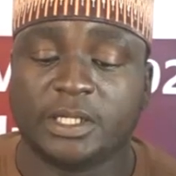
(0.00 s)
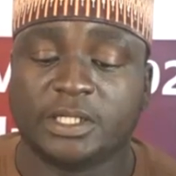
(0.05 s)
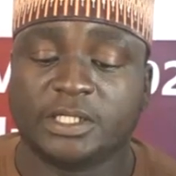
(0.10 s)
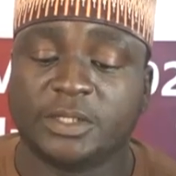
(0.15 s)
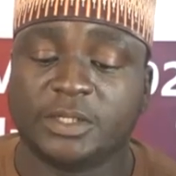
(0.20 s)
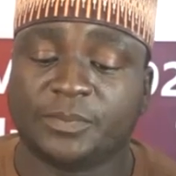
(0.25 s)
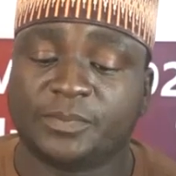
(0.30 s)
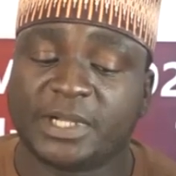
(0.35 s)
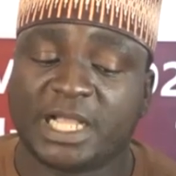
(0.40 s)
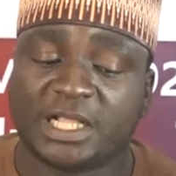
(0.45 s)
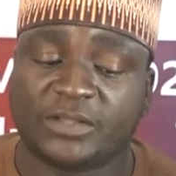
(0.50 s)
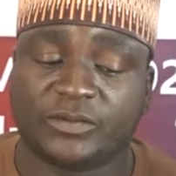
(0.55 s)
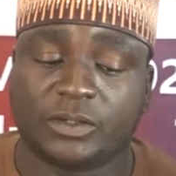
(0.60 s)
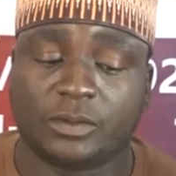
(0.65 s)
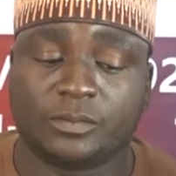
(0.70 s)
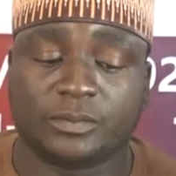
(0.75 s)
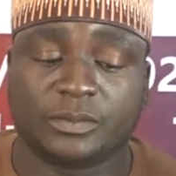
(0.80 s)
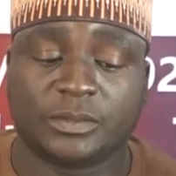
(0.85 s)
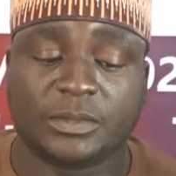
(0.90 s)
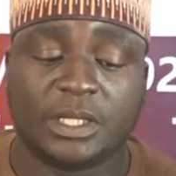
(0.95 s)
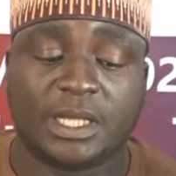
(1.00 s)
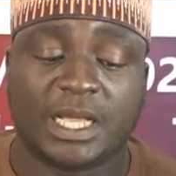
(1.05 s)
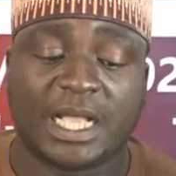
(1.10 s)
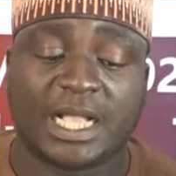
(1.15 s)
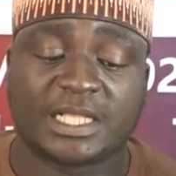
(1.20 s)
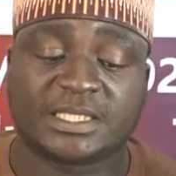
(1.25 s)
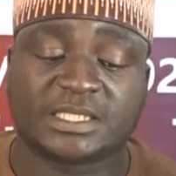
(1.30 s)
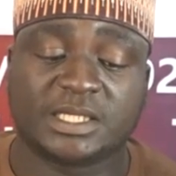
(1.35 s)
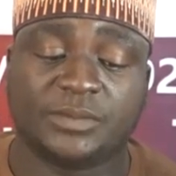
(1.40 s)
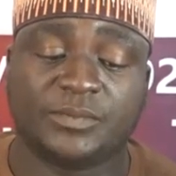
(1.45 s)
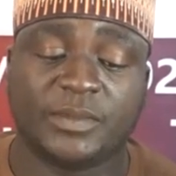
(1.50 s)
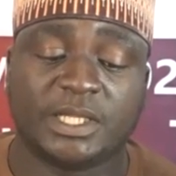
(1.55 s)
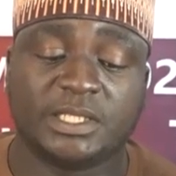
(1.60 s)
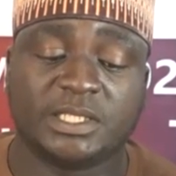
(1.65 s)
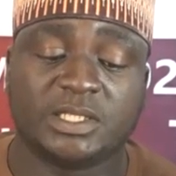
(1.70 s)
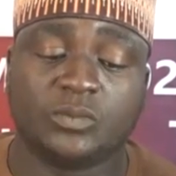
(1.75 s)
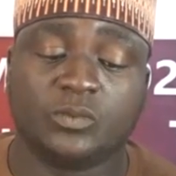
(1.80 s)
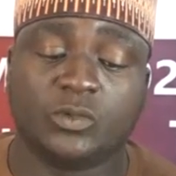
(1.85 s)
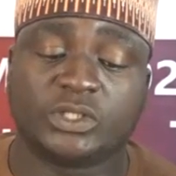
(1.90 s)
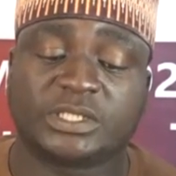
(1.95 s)
the platform has remained
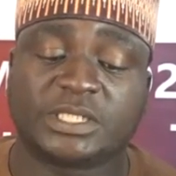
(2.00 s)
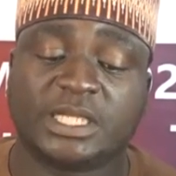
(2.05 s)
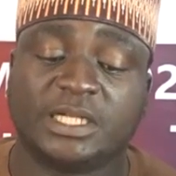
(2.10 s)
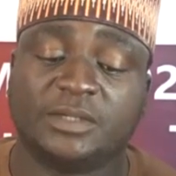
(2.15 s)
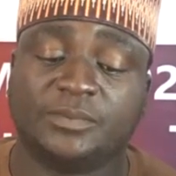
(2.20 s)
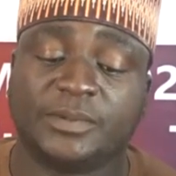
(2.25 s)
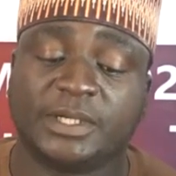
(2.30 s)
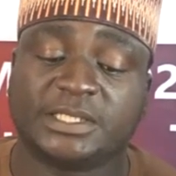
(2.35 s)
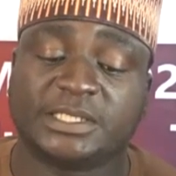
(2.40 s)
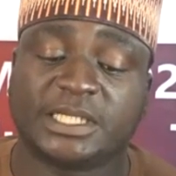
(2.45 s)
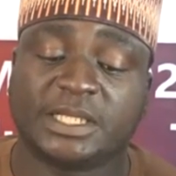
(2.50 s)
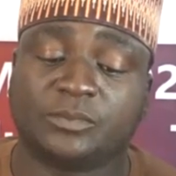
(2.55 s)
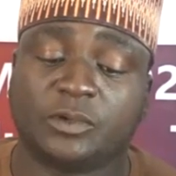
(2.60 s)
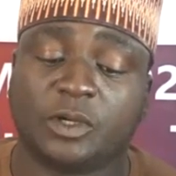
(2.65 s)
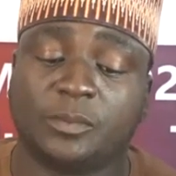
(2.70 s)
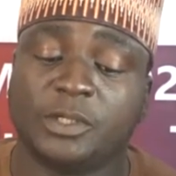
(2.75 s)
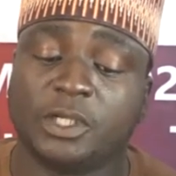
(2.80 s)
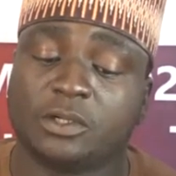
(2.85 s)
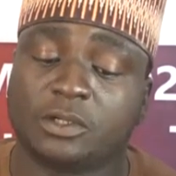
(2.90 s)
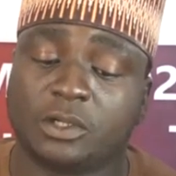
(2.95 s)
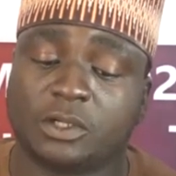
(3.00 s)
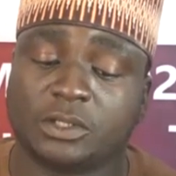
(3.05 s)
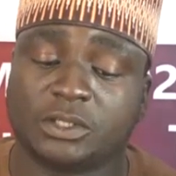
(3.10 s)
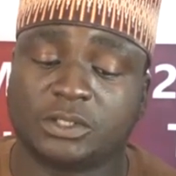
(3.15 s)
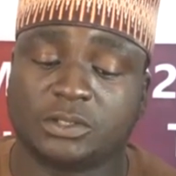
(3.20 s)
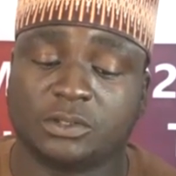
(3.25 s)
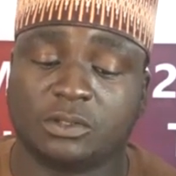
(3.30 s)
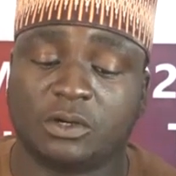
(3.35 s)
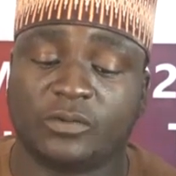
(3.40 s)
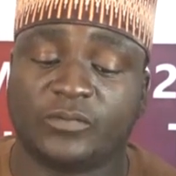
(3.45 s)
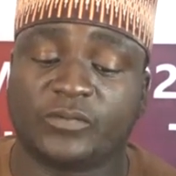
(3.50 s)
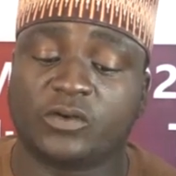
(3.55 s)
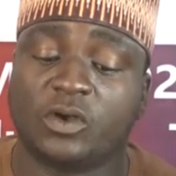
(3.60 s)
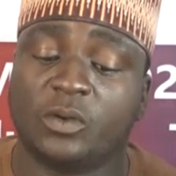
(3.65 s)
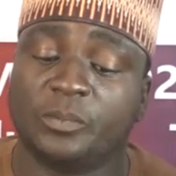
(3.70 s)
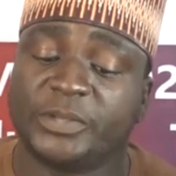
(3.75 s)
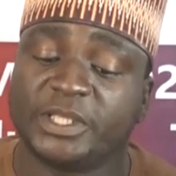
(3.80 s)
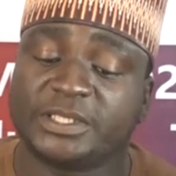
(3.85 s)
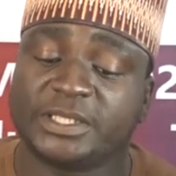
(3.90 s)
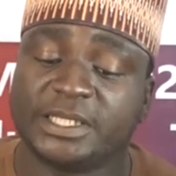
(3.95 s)
the most celebrated public court of
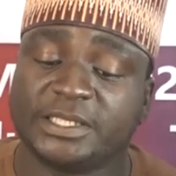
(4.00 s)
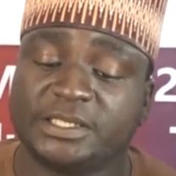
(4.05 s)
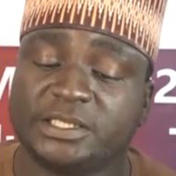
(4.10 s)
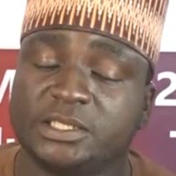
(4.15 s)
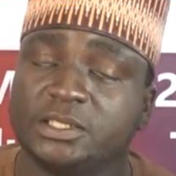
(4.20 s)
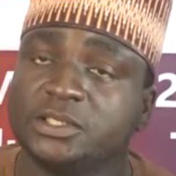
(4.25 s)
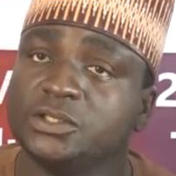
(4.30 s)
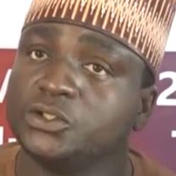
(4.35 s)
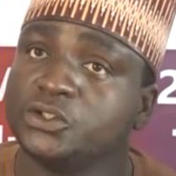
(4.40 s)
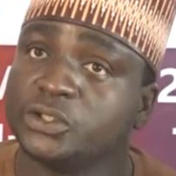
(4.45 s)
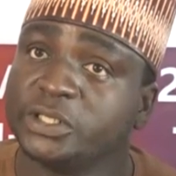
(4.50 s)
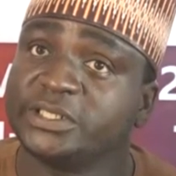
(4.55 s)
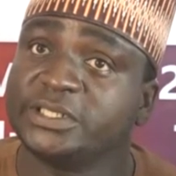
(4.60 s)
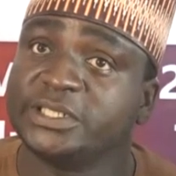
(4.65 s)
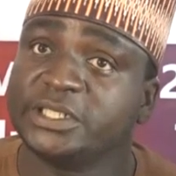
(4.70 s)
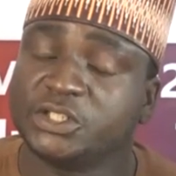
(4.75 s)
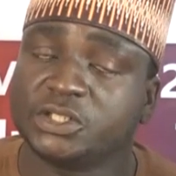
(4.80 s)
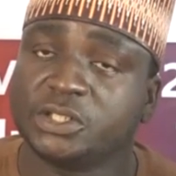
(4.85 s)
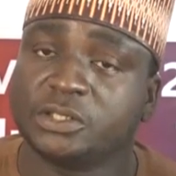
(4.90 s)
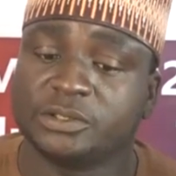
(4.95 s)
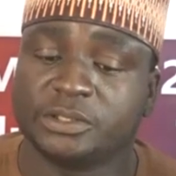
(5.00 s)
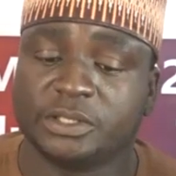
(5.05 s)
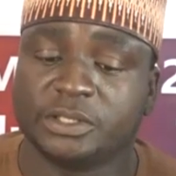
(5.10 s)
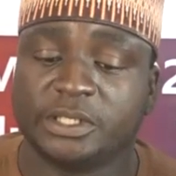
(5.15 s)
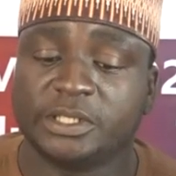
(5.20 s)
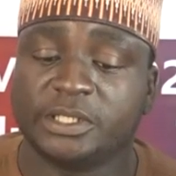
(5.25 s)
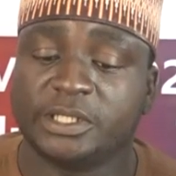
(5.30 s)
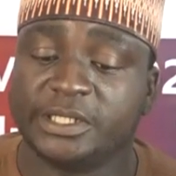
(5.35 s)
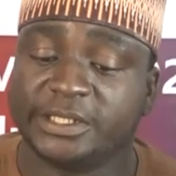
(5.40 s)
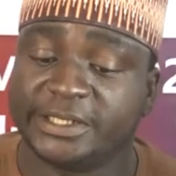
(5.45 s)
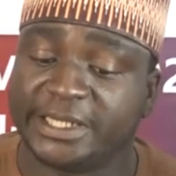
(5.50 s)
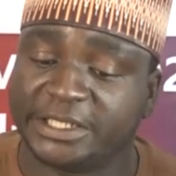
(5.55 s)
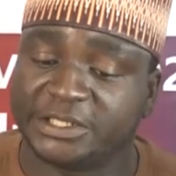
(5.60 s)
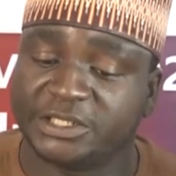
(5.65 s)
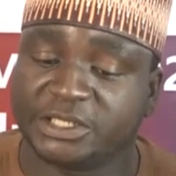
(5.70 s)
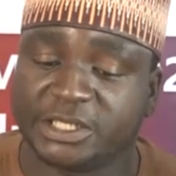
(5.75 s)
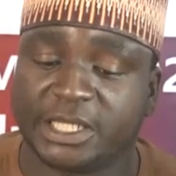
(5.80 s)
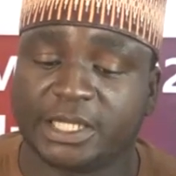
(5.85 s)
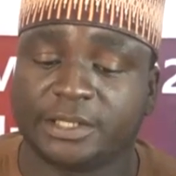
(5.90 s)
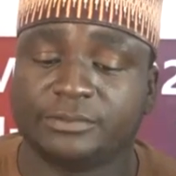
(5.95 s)
competent jurisdiction in
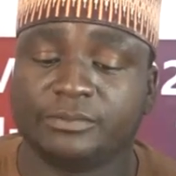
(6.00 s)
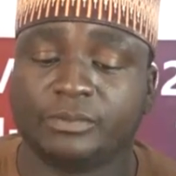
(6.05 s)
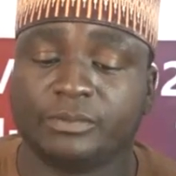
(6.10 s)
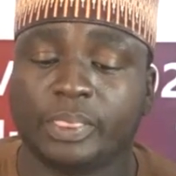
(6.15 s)
Nigeria,